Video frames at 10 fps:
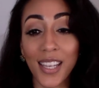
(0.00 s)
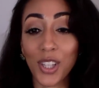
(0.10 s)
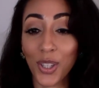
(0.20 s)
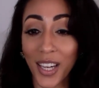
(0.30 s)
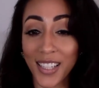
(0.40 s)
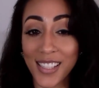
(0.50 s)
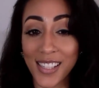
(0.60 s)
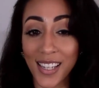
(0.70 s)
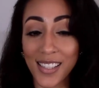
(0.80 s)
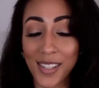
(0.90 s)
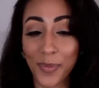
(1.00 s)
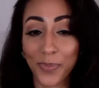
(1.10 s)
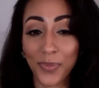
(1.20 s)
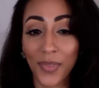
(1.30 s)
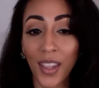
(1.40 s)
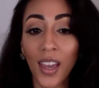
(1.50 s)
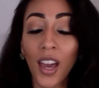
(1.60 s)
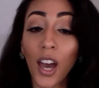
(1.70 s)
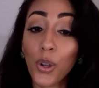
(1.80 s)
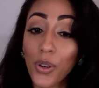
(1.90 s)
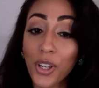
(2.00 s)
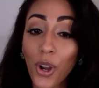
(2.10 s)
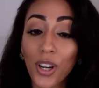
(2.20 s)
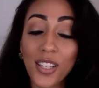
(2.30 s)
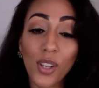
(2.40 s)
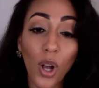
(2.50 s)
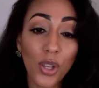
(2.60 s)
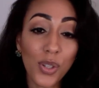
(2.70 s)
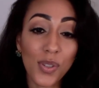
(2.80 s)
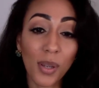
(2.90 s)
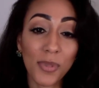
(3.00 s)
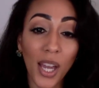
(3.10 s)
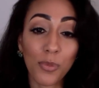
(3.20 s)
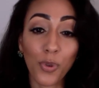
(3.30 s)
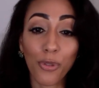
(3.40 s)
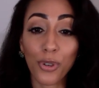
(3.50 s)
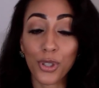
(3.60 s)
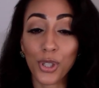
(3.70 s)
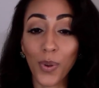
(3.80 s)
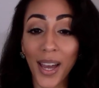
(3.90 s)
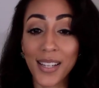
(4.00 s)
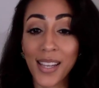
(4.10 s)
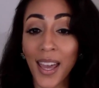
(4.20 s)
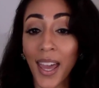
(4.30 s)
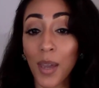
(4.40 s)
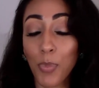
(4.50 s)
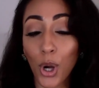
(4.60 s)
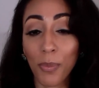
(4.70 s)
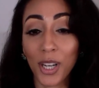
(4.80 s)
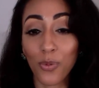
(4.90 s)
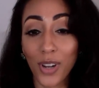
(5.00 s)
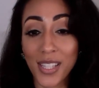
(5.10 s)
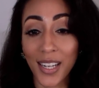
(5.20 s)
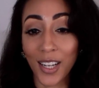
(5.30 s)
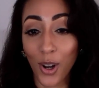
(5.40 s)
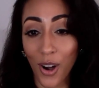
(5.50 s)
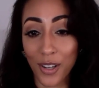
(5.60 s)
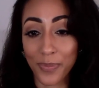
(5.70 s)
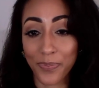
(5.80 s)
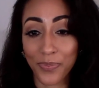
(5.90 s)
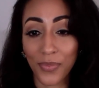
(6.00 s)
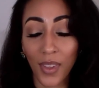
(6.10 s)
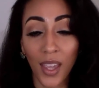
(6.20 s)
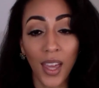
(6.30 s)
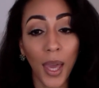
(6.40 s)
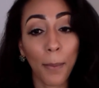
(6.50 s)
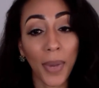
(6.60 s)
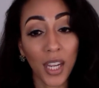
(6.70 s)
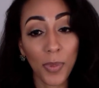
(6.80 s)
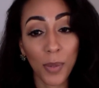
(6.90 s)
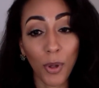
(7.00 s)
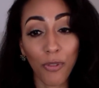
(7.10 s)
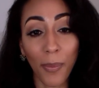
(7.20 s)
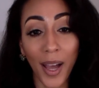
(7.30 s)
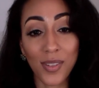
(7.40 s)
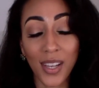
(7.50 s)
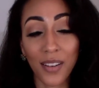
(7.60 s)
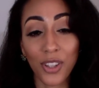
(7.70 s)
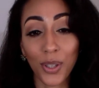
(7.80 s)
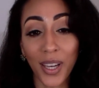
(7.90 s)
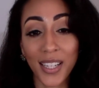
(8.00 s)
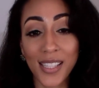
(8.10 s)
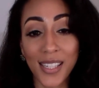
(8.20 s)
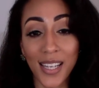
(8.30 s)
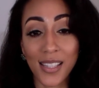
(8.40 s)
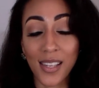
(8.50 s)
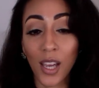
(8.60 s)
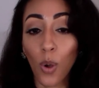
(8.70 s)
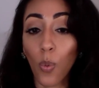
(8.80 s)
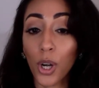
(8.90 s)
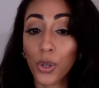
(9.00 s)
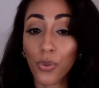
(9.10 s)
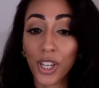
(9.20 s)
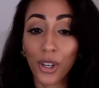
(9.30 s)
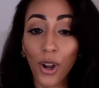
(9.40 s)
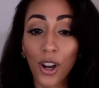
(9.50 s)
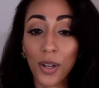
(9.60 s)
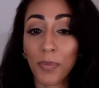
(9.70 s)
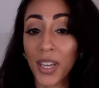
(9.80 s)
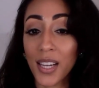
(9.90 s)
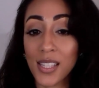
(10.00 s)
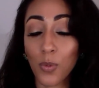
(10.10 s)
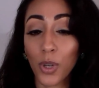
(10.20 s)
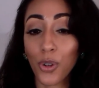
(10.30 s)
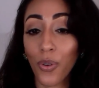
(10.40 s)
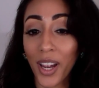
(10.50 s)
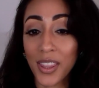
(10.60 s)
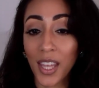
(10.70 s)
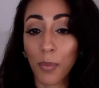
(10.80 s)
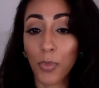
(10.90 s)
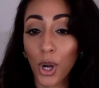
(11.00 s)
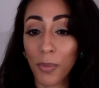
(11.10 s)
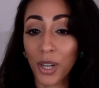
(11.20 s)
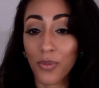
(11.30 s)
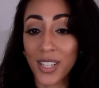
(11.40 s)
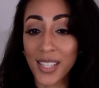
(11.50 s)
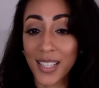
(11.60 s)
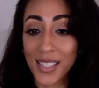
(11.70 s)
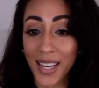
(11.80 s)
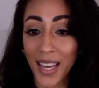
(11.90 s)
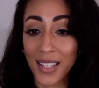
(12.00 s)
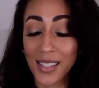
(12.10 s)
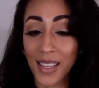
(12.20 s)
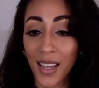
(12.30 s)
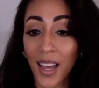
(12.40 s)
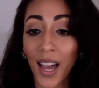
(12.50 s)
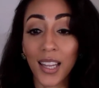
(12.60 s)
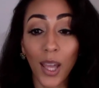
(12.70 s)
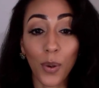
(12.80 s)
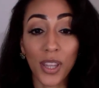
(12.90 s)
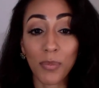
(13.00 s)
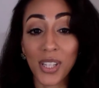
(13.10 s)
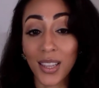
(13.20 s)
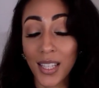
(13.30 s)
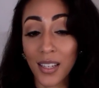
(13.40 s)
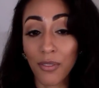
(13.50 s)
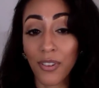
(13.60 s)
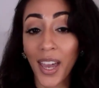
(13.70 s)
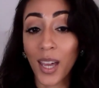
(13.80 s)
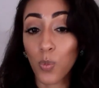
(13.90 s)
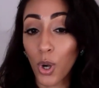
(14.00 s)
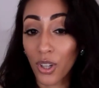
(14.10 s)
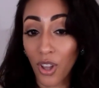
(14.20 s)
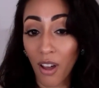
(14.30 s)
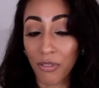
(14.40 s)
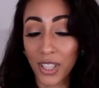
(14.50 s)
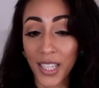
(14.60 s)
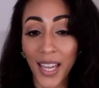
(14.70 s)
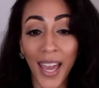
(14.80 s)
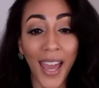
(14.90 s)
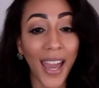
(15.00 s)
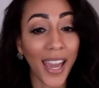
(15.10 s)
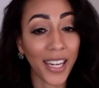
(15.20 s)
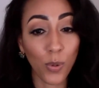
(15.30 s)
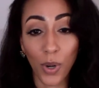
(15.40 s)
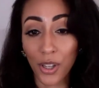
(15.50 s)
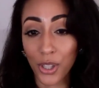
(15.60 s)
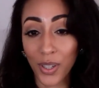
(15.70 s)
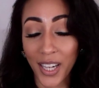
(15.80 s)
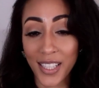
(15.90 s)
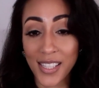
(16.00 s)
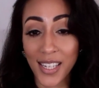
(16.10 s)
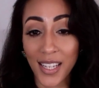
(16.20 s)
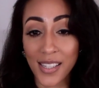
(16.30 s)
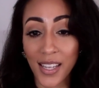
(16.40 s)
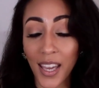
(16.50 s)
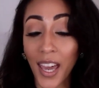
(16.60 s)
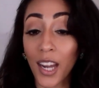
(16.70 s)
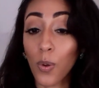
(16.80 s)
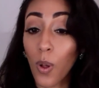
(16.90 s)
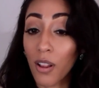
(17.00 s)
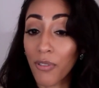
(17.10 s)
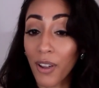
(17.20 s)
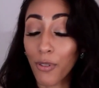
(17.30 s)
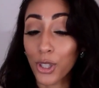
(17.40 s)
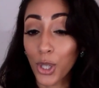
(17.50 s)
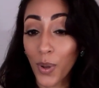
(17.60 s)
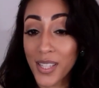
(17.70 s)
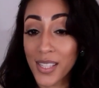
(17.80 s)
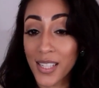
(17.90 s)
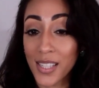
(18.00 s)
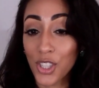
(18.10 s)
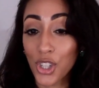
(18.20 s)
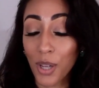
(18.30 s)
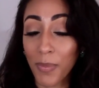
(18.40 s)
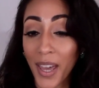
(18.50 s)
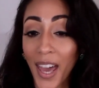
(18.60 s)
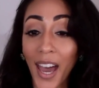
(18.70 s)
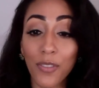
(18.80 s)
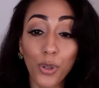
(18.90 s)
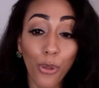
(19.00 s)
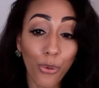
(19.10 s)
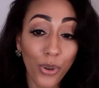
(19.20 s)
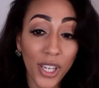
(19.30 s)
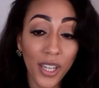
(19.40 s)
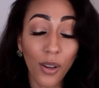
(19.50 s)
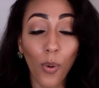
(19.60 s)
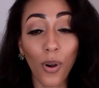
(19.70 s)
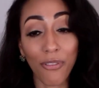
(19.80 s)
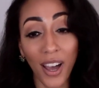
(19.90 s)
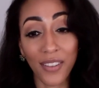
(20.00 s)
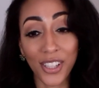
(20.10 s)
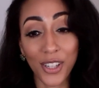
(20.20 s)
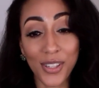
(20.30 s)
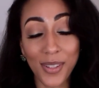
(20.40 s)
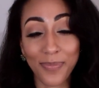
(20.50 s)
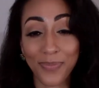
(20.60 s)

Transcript: in the United States. A green card is also sometimes referred to as a permanent resident card. Many people from outside of the United States want a green card because it would grant them permanent resident status, allowing them to live and work lawfully anywhere in the United States and qualify for U.S. citizenship after 3 or 5 years.